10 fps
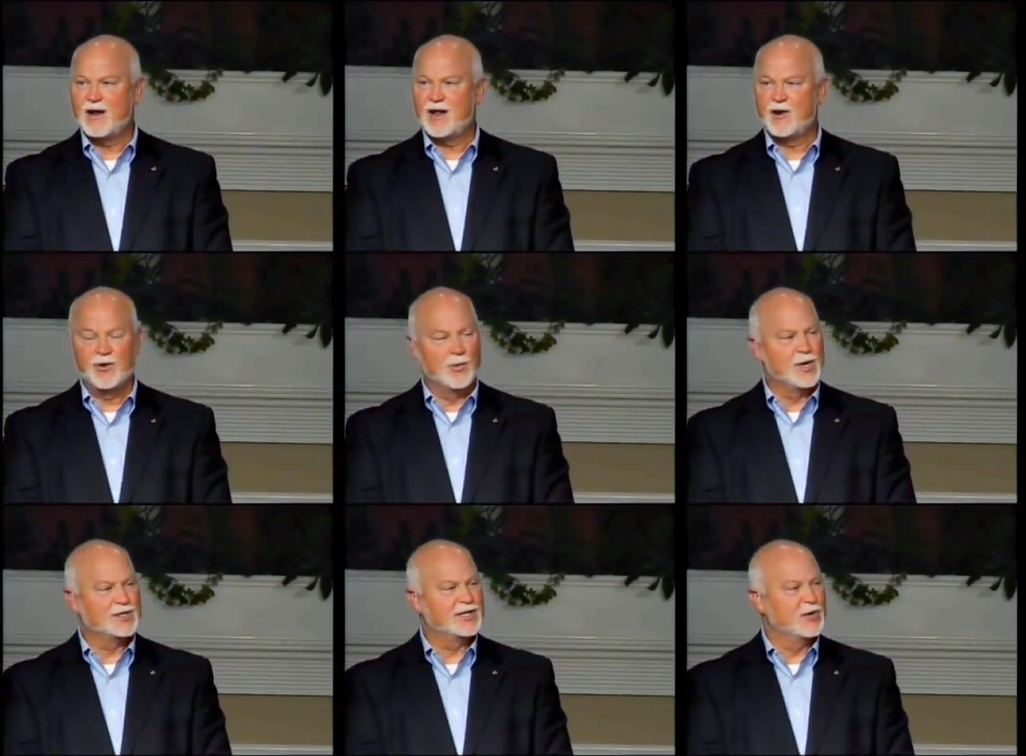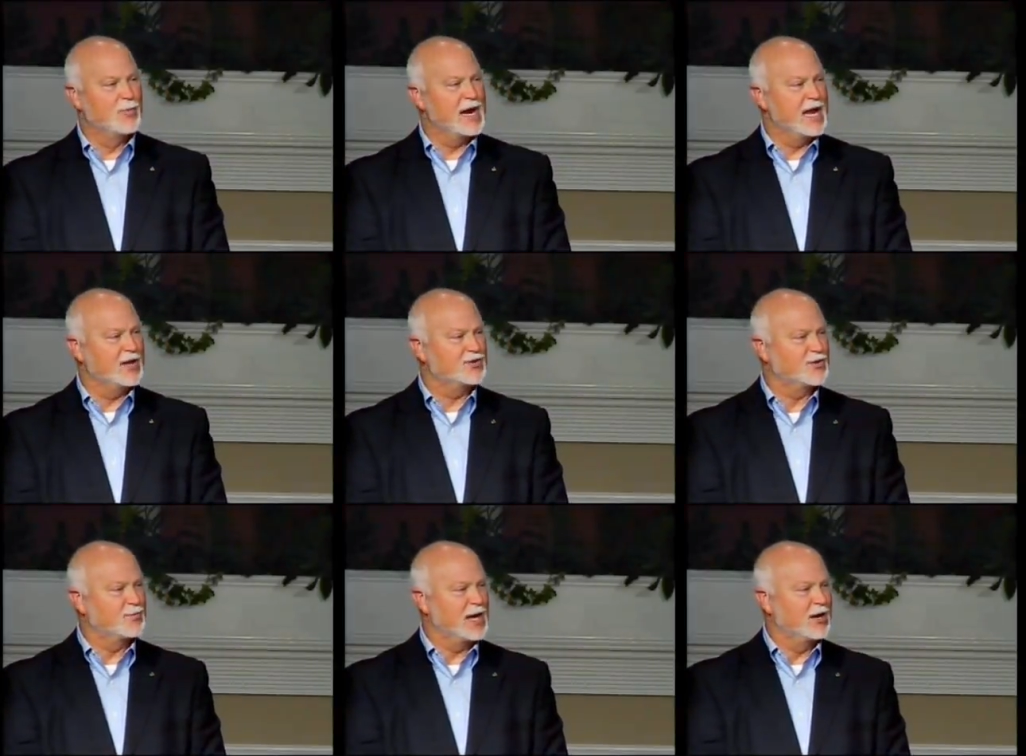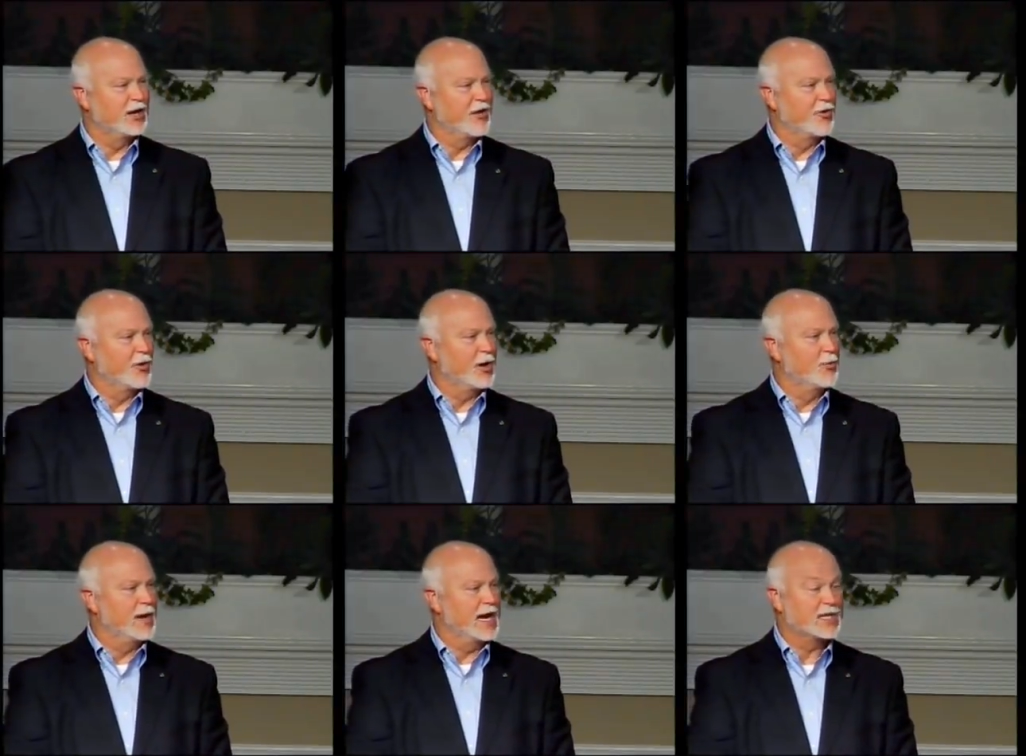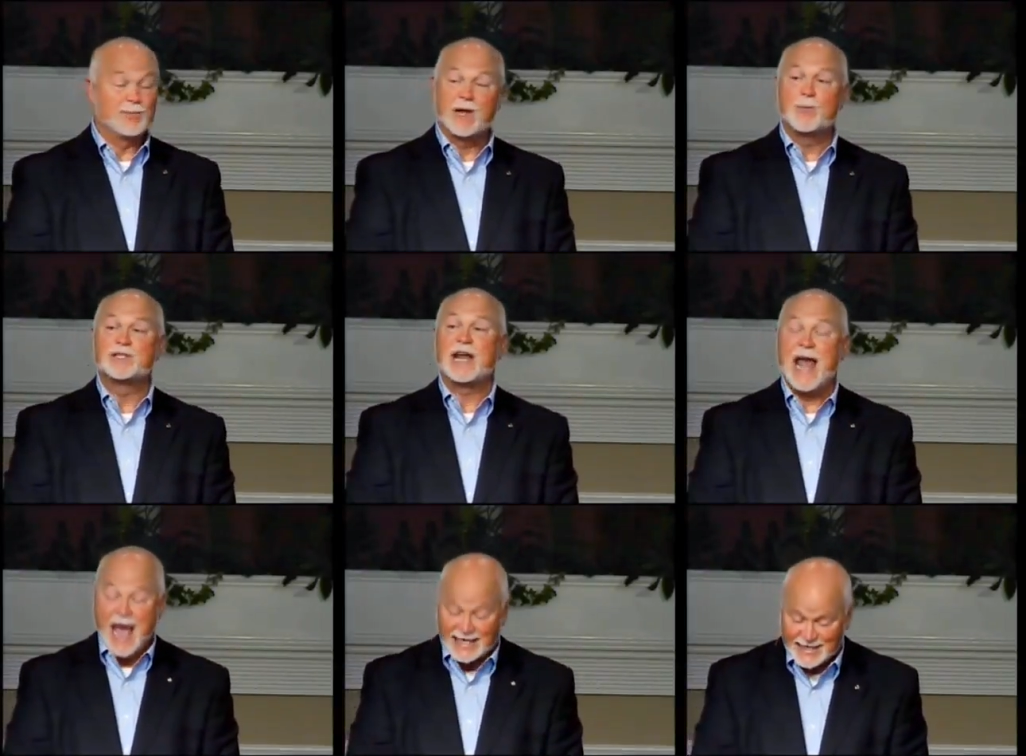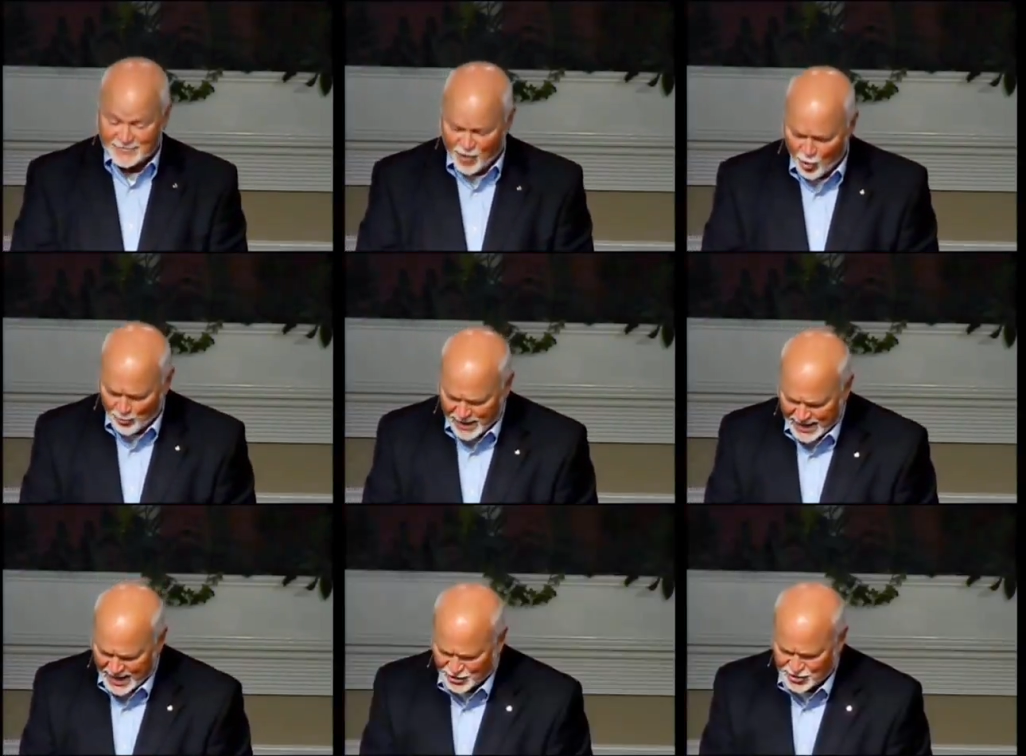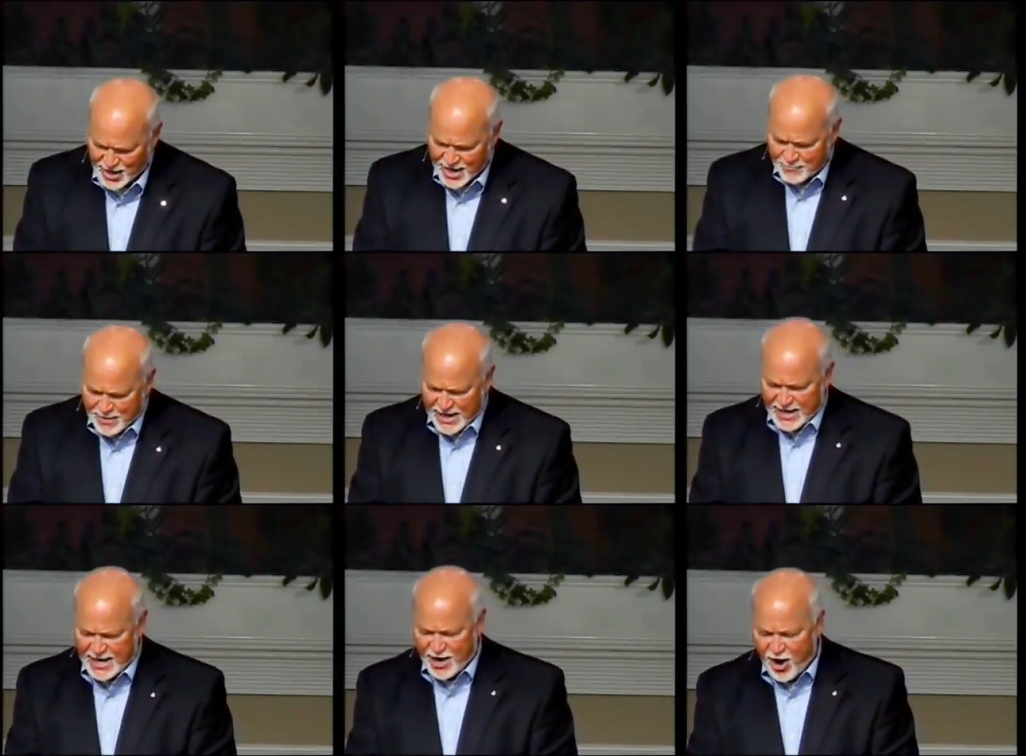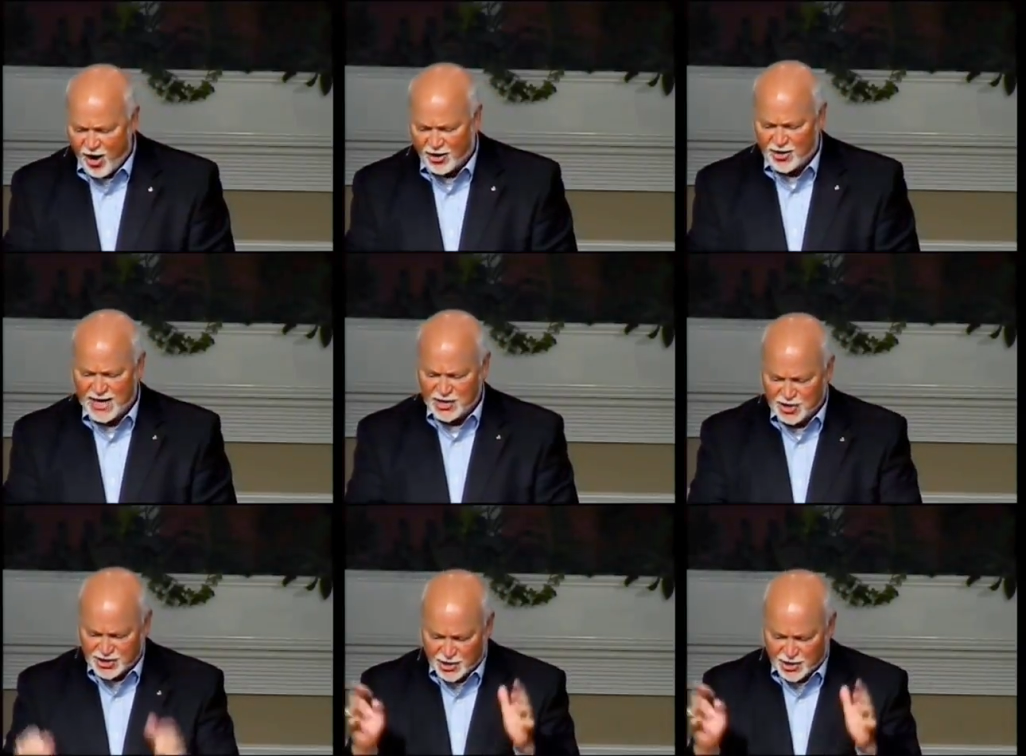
Not only was the obedience of Peter literal obedience, but it was an active obedience. Peter didn't argue, he just